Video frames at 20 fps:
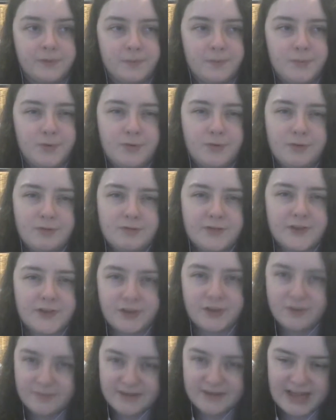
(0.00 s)
more a
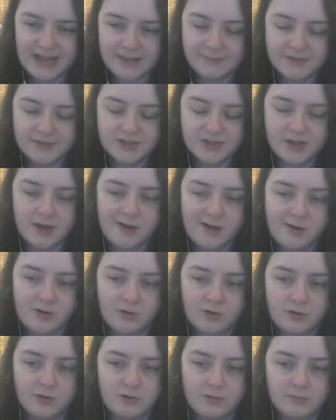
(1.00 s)
human element to her
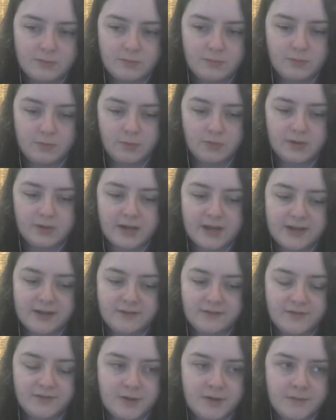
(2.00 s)
or more kind
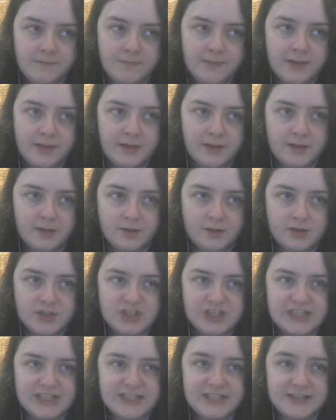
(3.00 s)
of that
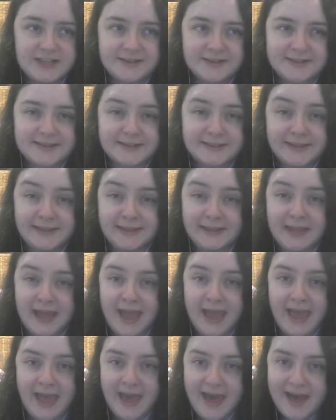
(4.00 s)
she does
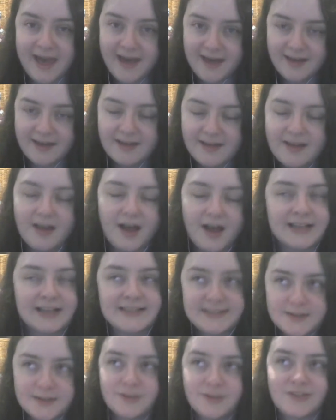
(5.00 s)
care, I
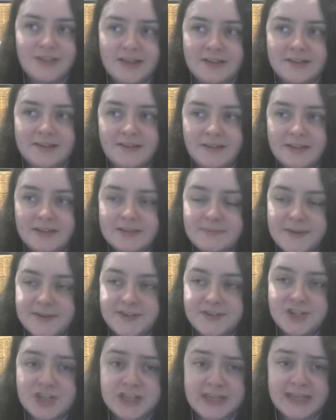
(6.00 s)
still think as
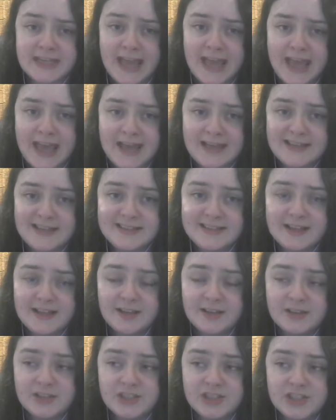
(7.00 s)
much as she cares,
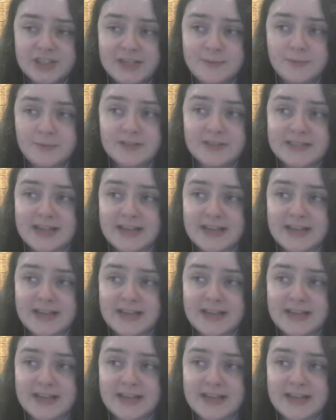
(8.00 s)
she would